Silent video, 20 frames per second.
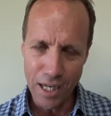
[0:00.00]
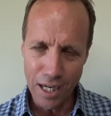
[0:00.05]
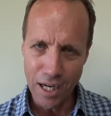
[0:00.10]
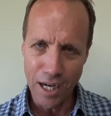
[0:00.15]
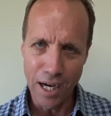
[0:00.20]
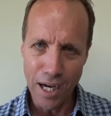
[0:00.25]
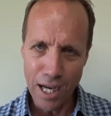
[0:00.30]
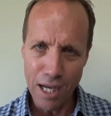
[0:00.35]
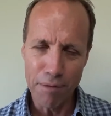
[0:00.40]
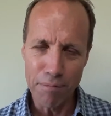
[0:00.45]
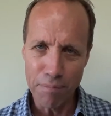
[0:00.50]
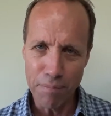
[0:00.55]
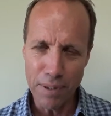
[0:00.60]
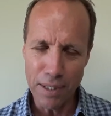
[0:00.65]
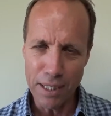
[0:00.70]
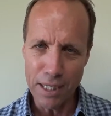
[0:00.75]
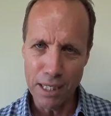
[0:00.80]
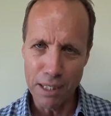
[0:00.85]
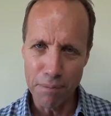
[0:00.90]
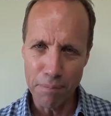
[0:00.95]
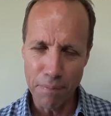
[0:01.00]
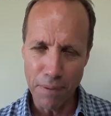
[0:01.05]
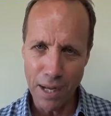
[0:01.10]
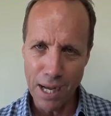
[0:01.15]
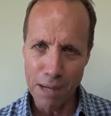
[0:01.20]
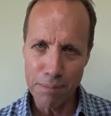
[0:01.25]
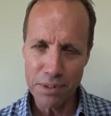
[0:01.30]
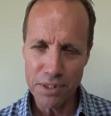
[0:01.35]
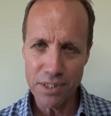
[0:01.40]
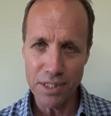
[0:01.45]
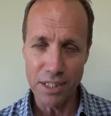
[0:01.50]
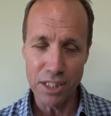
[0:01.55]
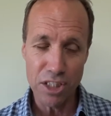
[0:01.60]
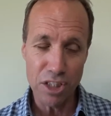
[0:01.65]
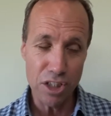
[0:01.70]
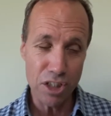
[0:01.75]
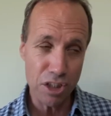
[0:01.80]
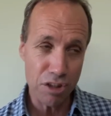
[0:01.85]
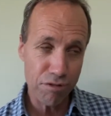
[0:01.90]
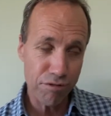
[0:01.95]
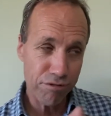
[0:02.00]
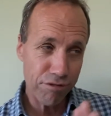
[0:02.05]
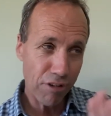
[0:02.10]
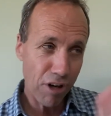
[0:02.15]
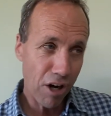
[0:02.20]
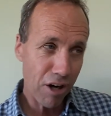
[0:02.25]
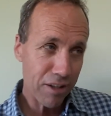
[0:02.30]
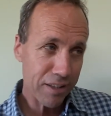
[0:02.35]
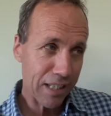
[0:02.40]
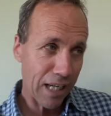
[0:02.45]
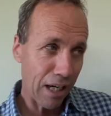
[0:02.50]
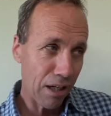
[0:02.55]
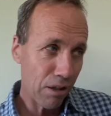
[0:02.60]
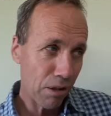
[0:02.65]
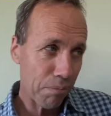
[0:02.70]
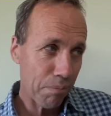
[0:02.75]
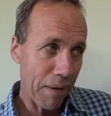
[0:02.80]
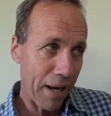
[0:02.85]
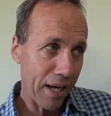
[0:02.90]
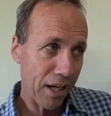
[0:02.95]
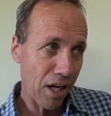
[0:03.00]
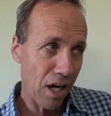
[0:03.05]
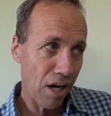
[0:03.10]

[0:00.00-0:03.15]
a sinner. So as far as I look back